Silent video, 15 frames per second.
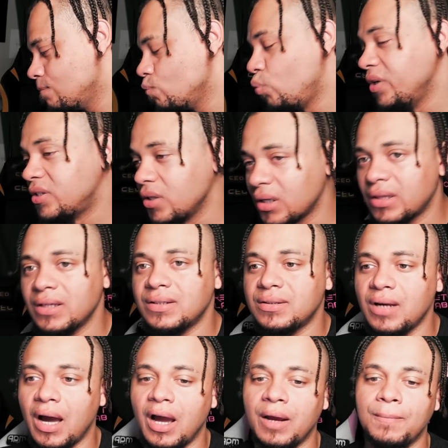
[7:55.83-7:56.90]
we took this
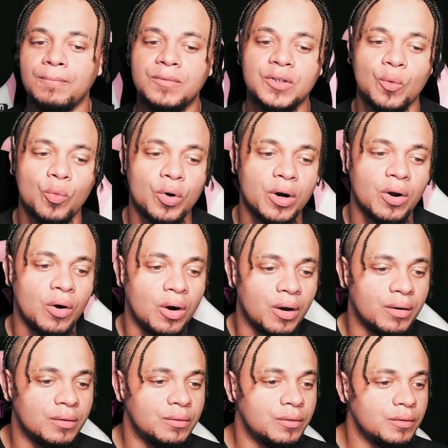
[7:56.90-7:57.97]
time to work
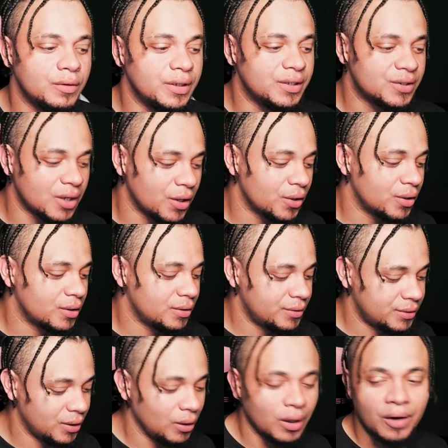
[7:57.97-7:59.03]
on each other,
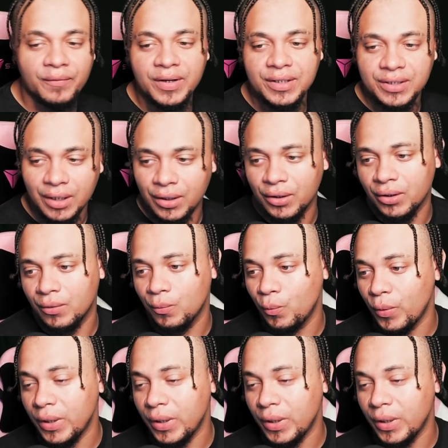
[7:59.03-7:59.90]
to love each other.